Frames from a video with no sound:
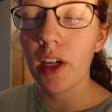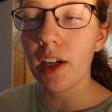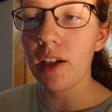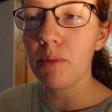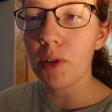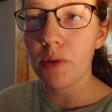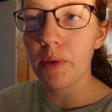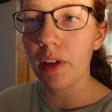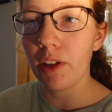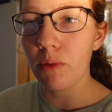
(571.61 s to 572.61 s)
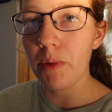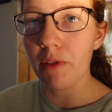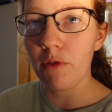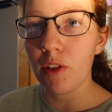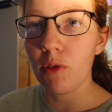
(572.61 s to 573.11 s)
because we've got a little bit
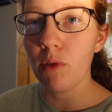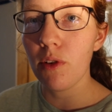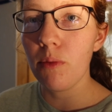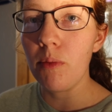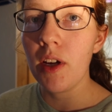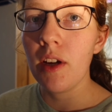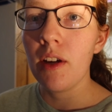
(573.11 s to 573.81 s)
of fiddle room.